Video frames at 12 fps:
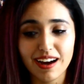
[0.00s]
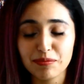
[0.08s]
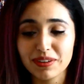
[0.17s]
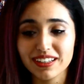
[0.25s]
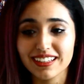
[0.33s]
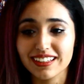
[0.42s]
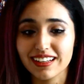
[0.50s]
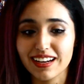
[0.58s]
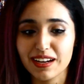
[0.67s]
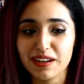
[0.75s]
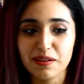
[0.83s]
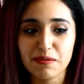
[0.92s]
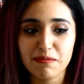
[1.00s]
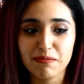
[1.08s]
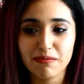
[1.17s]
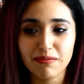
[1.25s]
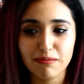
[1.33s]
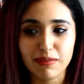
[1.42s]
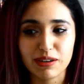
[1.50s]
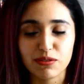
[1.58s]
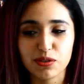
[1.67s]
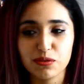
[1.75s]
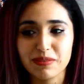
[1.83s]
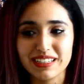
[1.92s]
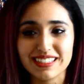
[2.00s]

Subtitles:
I'm not gonna lie, my room